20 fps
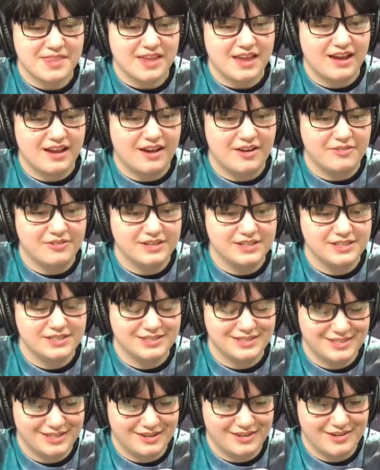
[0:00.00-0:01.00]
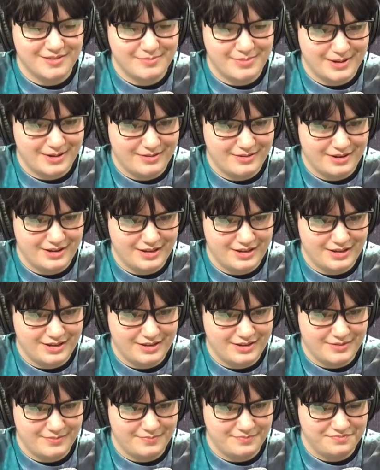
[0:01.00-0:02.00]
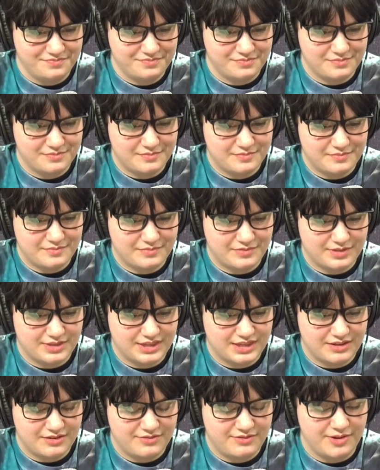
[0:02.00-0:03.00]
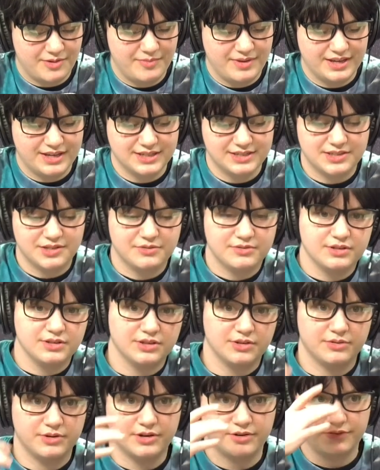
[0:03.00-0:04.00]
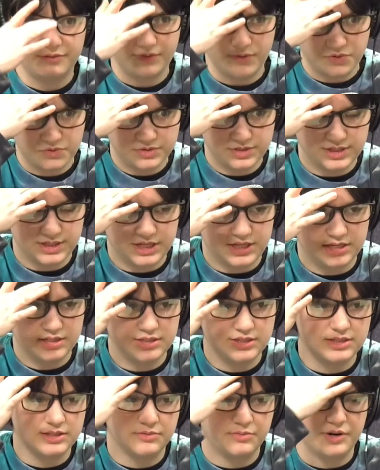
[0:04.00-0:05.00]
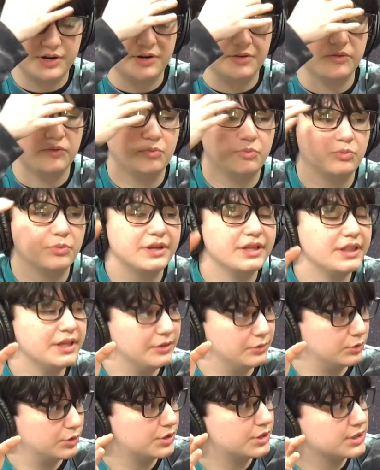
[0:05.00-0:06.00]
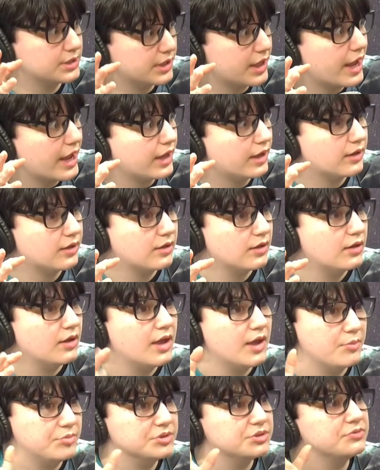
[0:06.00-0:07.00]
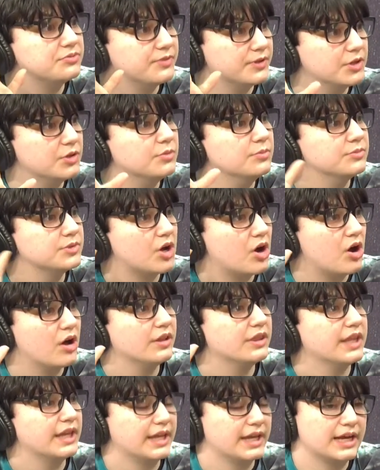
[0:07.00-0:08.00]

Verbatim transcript: I wanted to talk about um, filming because there were there were a few scenes where it really looked like it was filmed on like an